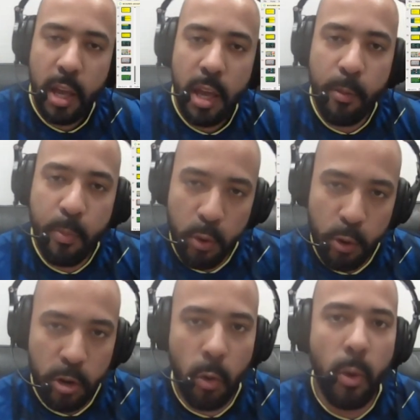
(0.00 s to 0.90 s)
if
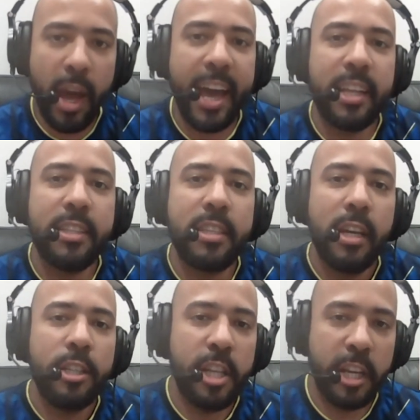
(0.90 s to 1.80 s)
Bruno and
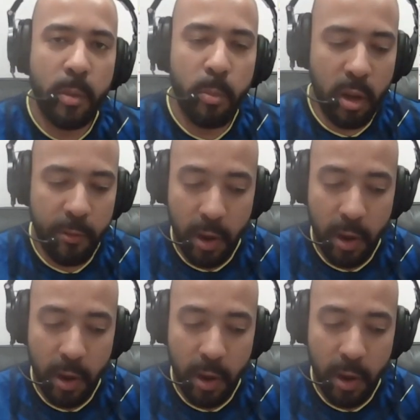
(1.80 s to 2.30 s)
Jacob Murphy